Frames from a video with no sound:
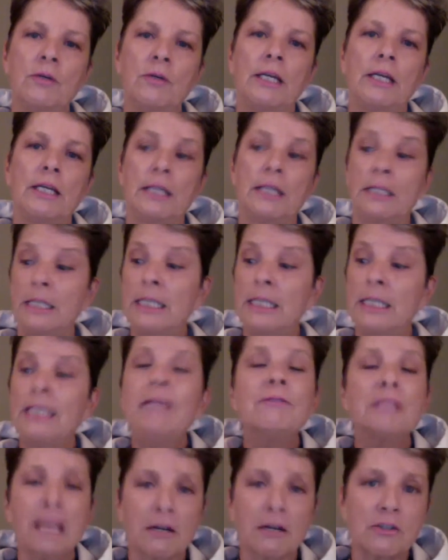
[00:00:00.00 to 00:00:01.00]
it. And he
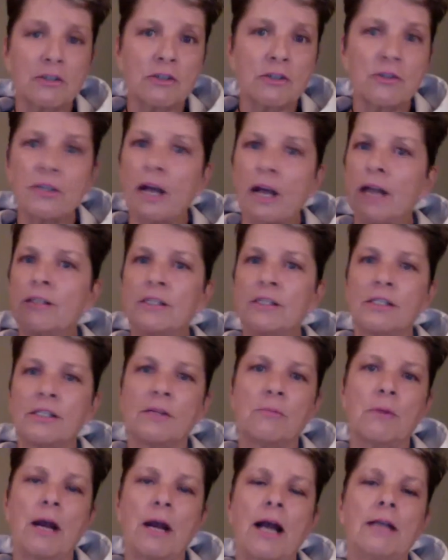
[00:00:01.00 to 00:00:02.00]
gives exercises
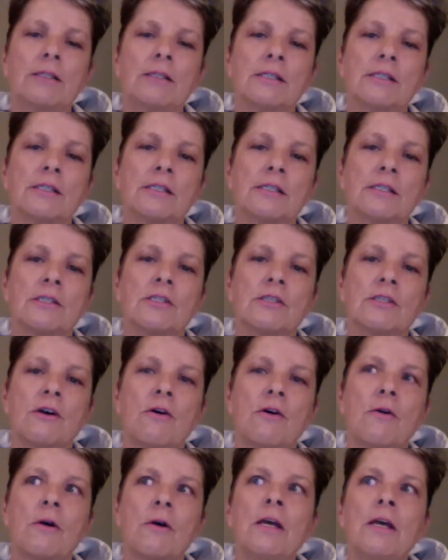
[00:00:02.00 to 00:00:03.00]
and practices.
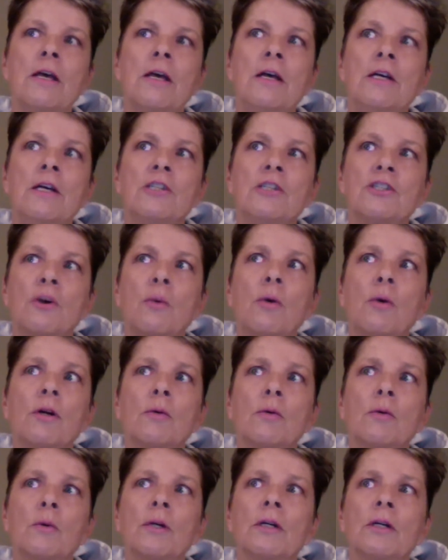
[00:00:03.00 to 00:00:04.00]
So
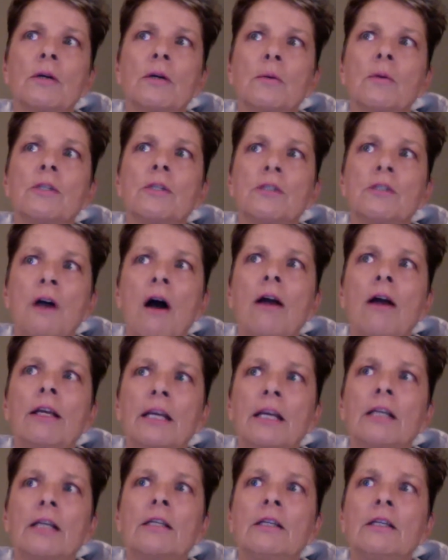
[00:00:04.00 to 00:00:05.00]
we're
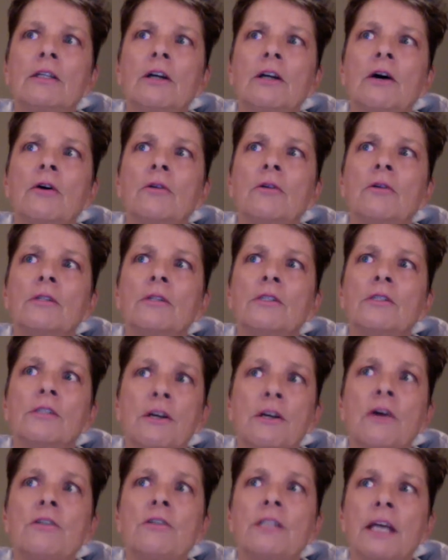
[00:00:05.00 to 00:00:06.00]
talking,
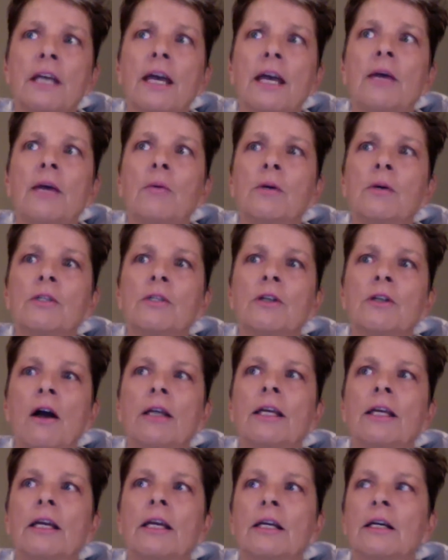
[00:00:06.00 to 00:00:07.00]
cenote, we're
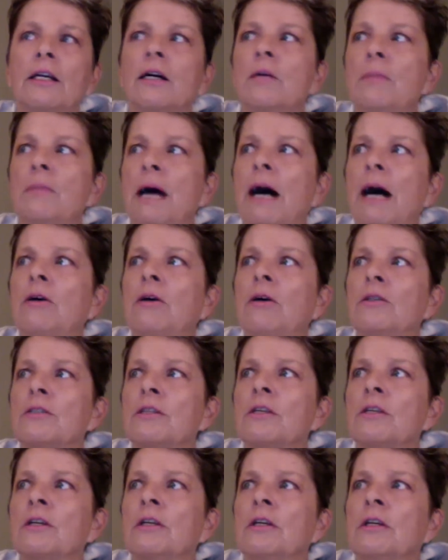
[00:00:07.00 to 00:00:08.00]
talking about
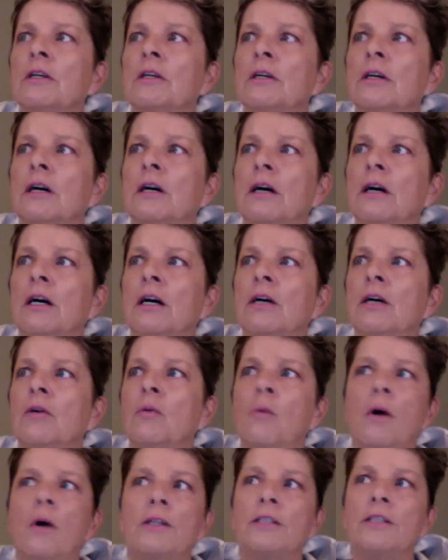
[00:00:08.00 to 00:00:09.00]

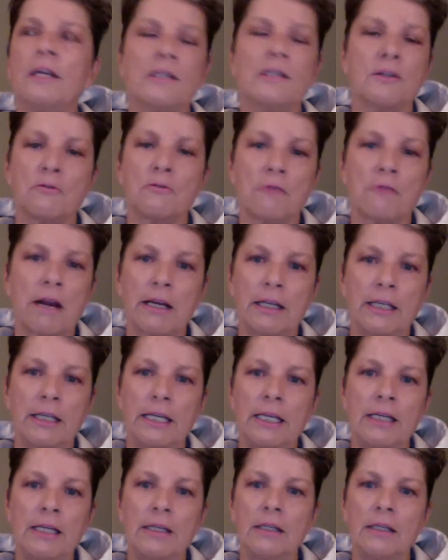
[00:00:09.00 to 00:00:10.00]
what doesn't readily